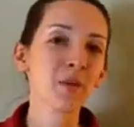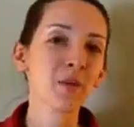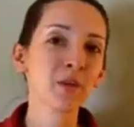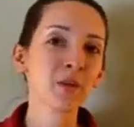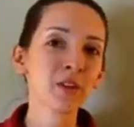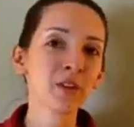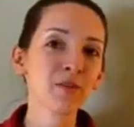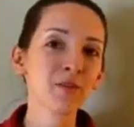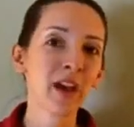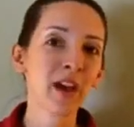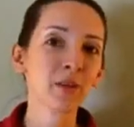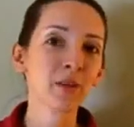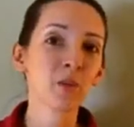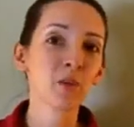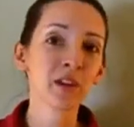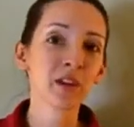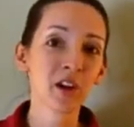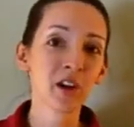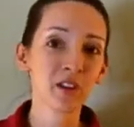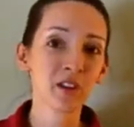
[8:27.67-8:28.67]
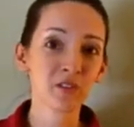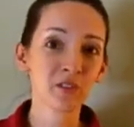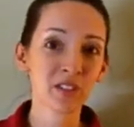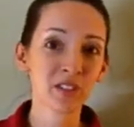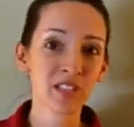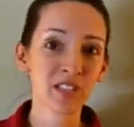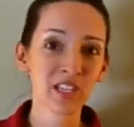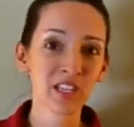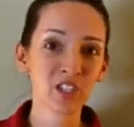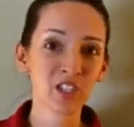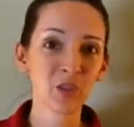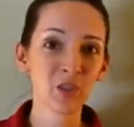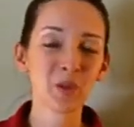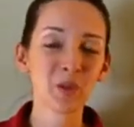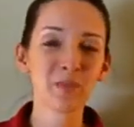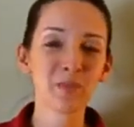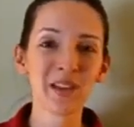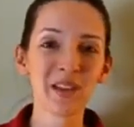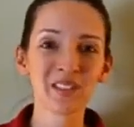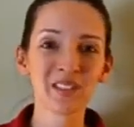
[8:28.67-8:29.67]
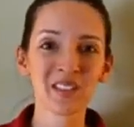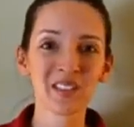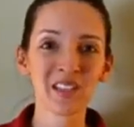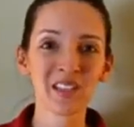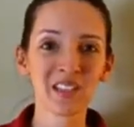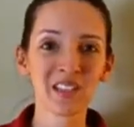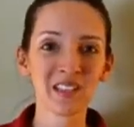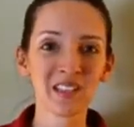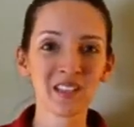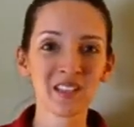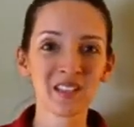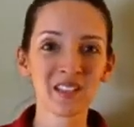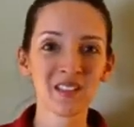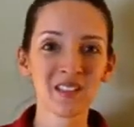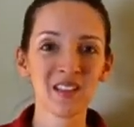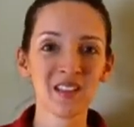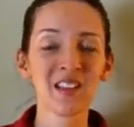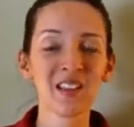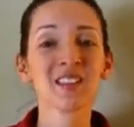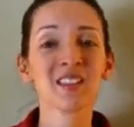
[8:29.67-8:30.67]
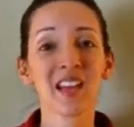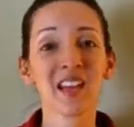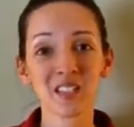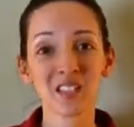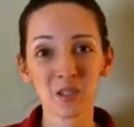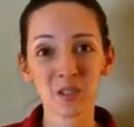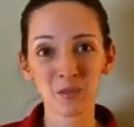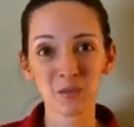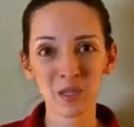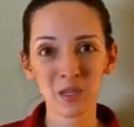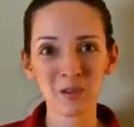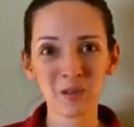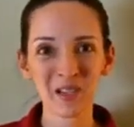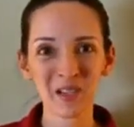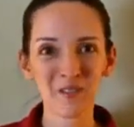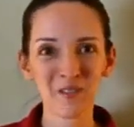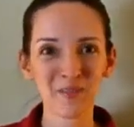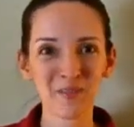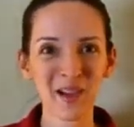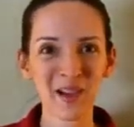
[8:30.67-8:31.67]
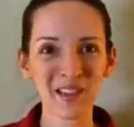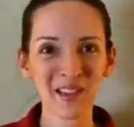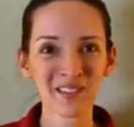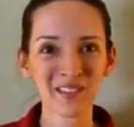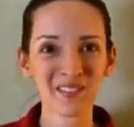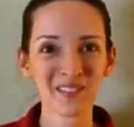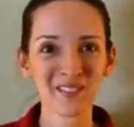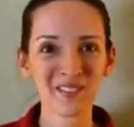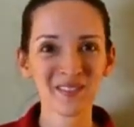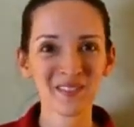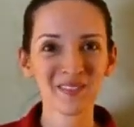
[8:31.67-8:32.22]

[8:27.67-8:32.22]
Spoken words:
I would have had more conversation with Mexicans. That's a regret of mine.